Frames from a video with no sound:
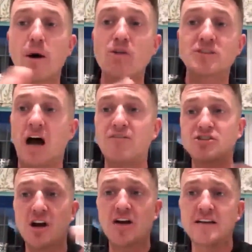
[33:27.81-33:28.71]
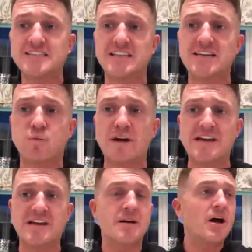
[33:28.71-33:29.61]
I spoke to other journalists
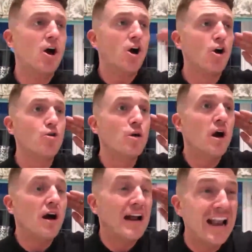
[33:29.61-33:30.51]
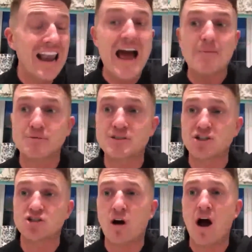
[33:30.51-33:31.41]
this week who
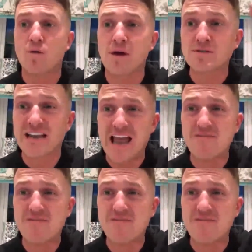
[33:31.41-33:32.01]
collapsed the trial.